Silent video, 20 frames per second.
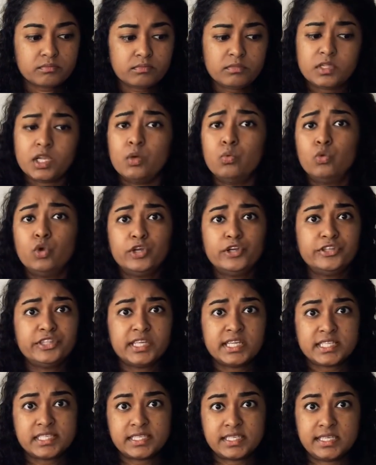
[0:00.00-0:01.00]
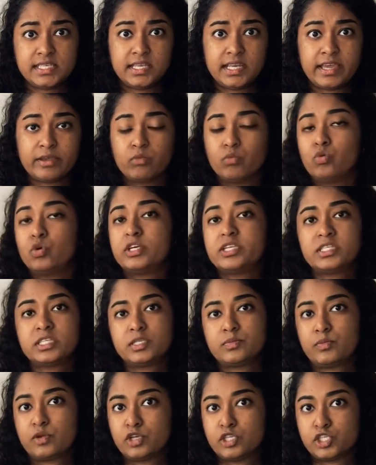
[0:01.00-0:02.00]
what do they see? Like, what is this
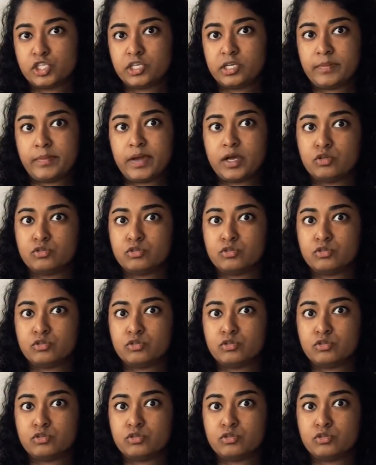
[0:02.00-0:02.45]
project about?